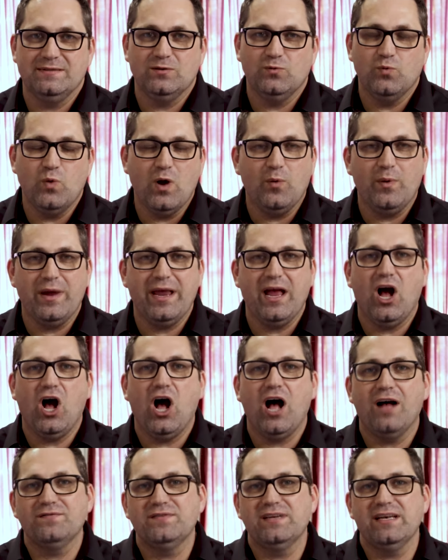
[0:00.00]
what we
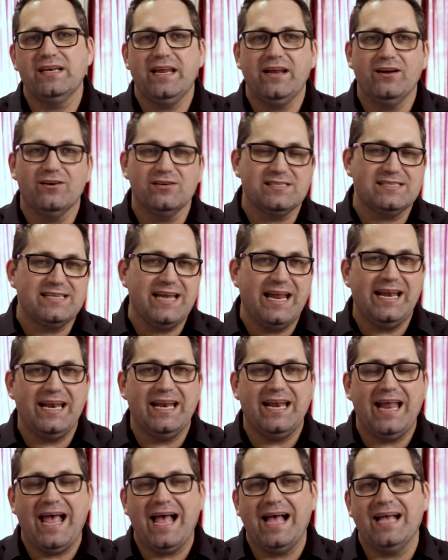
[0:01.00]
often hear
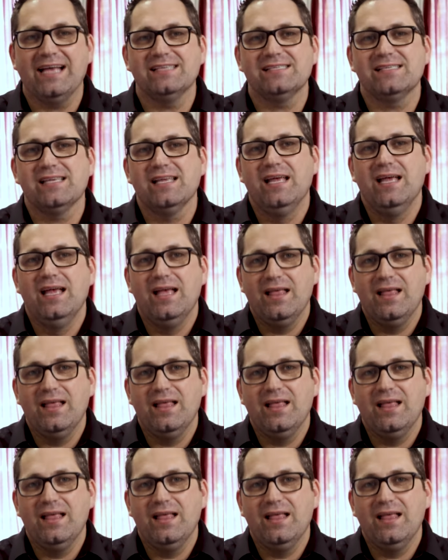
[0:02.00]
stated as